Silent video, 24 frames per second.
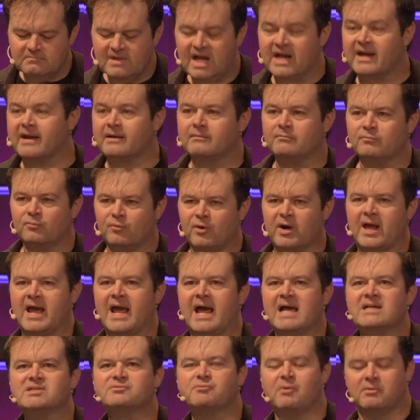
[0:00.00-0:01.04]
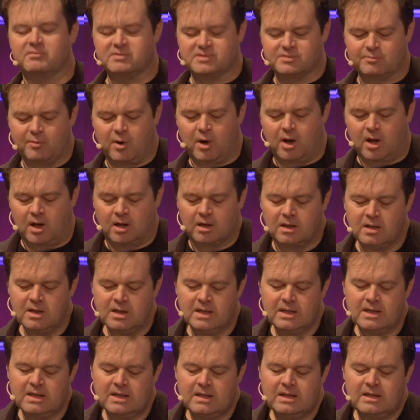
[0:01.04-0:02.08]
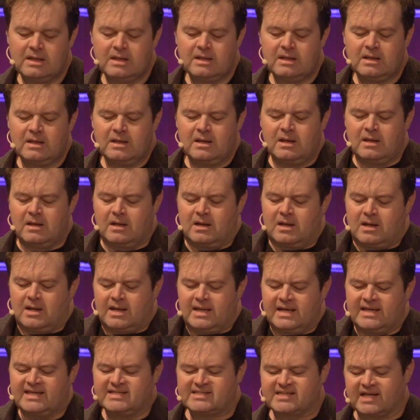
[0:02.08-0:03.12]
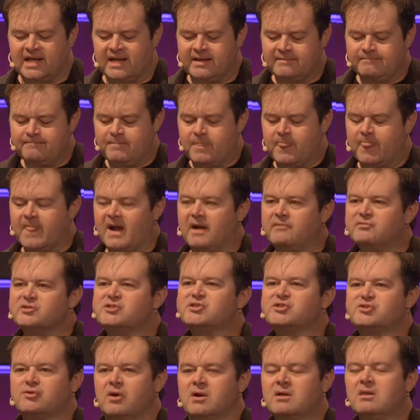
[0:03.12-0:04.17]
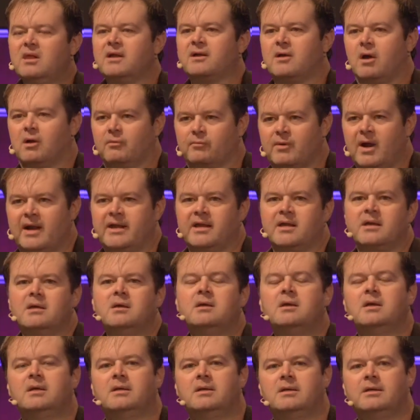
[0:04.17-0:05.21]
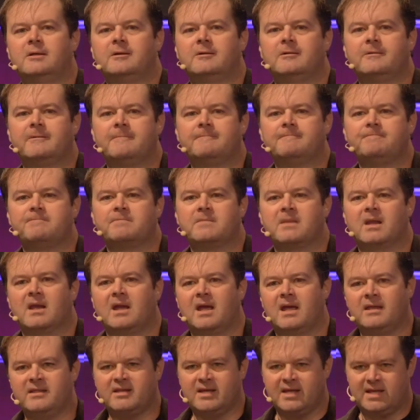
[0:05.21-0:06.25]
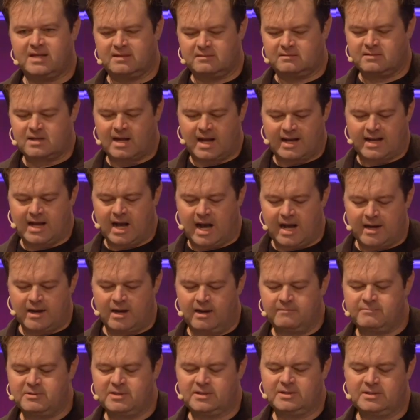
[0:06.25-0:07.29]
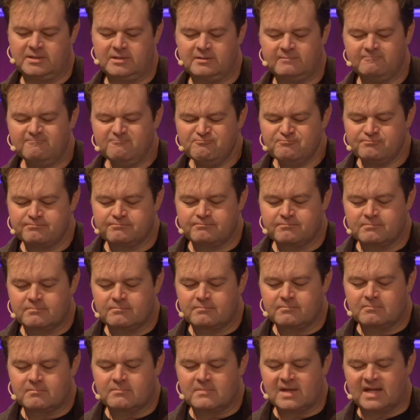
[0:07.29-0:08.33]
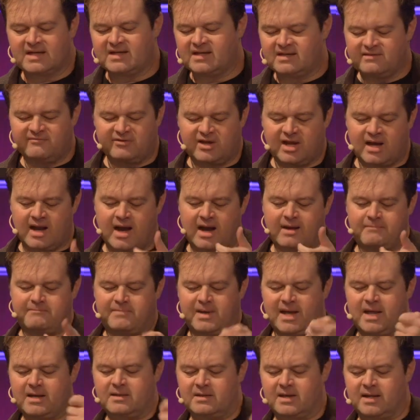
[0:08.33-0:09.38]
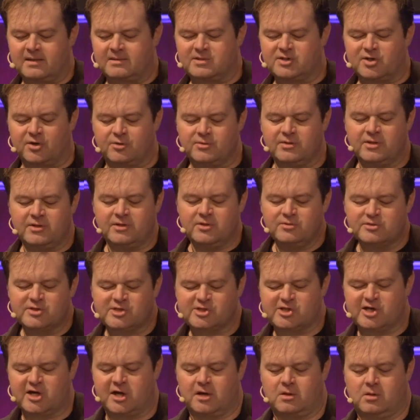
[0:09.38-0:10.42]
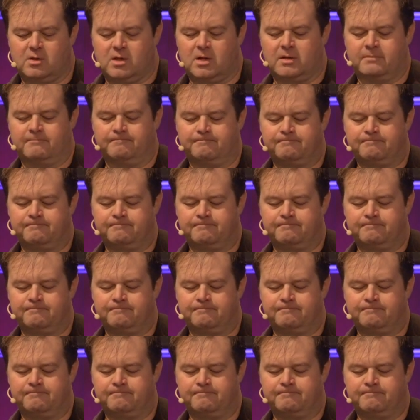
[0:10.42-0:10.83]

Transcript: And when I asked what was wrong, he said, I was struggling already. And then I got up. I didn't even get out of bed, and I turned the news channel on.